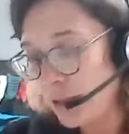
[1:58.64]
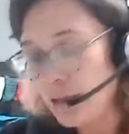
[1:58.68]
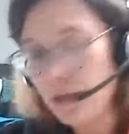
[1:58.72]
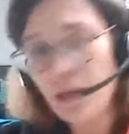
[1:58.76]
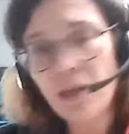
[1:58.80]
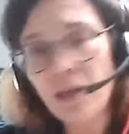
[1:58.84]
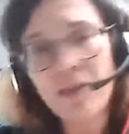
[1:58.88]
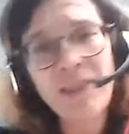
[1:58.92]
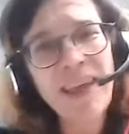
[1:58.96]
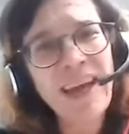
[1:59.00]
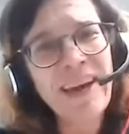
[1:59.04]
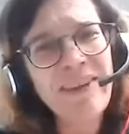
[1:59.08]

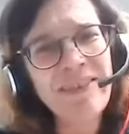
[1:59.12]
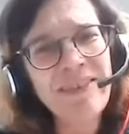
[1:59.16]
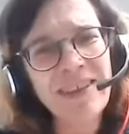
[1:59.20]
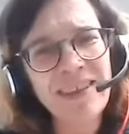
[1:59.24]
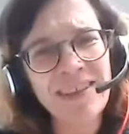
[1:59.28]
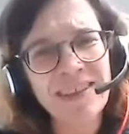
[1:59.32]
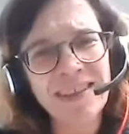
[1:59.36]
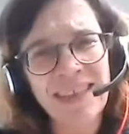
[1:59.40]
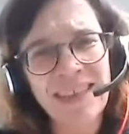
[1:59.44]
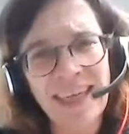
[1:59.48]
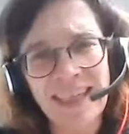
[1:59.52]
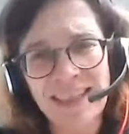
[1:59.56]
not their
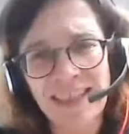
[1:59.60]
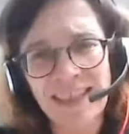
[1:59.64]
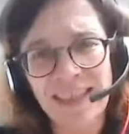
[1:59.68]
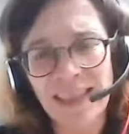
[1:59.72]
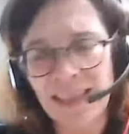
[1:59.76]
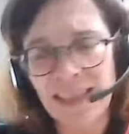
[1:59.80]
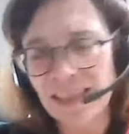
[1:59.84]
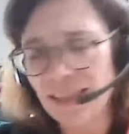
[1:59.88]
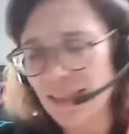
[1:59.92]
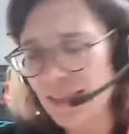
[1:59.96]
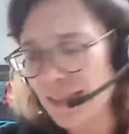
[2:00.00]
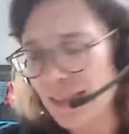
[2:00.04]

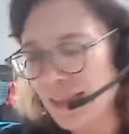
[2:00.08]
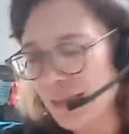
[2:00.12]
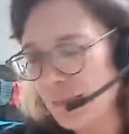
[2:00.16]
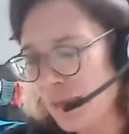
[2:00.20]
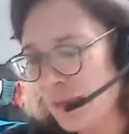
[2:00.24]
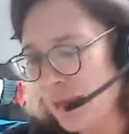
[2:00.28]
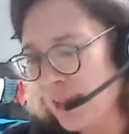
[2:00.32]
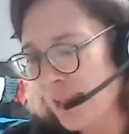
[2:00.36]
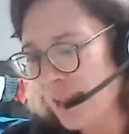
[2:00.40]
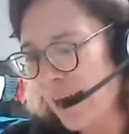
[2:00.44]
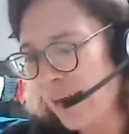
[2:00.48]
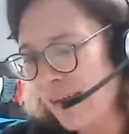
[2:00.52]
aesthetics.
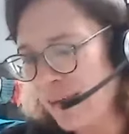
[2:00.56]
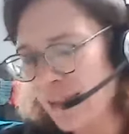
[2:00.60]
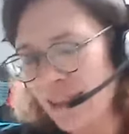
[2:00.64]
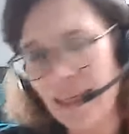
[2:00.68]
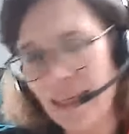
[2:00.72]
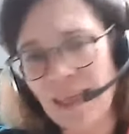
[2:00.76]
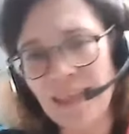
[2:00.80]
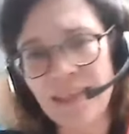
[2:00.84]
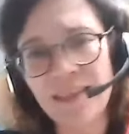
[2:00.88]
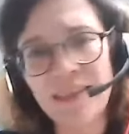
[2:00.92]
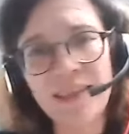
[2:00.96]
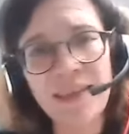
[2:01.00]
But
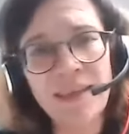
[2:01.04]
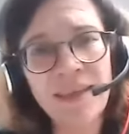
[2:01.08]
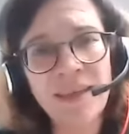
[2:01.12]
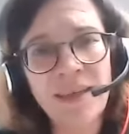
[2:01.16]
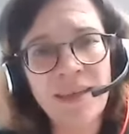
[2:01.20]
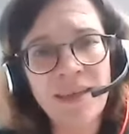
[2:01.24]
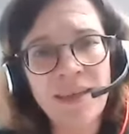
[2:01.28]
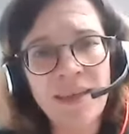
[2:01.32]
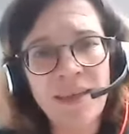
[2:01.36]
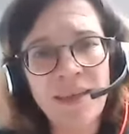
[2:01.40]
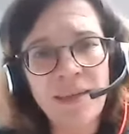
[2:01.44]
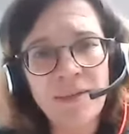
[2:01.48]
nowadays,
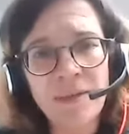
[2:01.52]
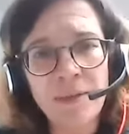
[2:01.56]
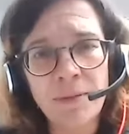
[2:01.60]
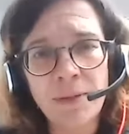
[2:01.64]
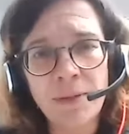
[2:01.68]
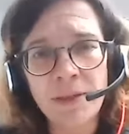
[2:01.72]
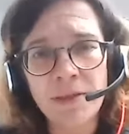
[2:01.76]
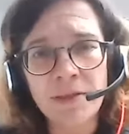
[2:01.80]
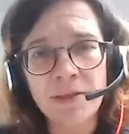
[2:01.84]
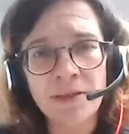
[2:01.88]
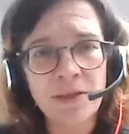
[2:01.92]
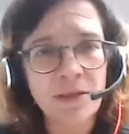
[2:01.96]
the
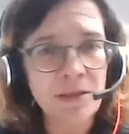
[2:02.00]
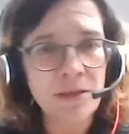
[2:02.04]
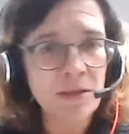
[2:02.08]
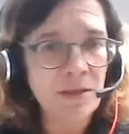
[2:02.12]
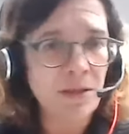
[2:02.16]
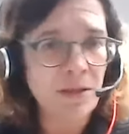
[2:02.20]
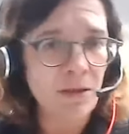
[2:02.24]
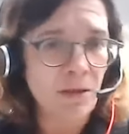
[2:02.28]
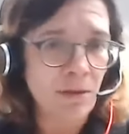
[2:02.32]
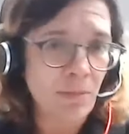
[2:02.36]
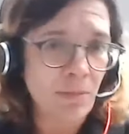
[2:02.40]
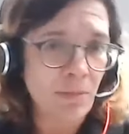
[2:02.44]
world's just
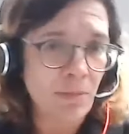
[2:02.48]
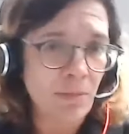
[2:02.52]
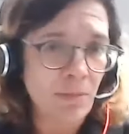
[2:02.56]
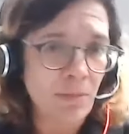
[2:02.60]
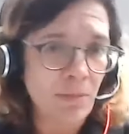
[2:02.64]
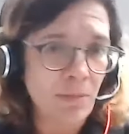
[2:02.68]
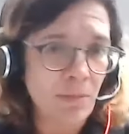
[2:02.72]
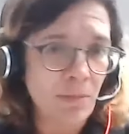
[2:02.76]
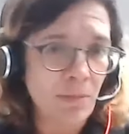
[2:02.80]
gone